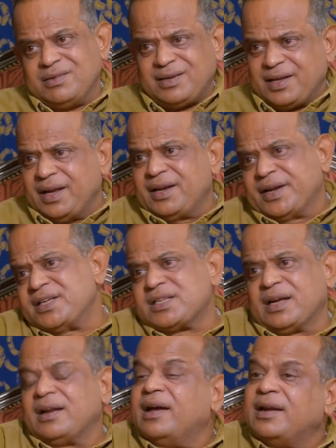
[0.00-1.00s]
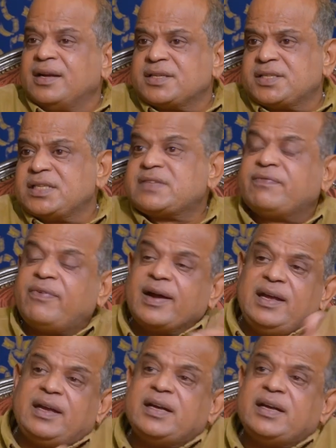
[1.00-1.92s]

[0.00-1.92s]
10 kids have allergies. 5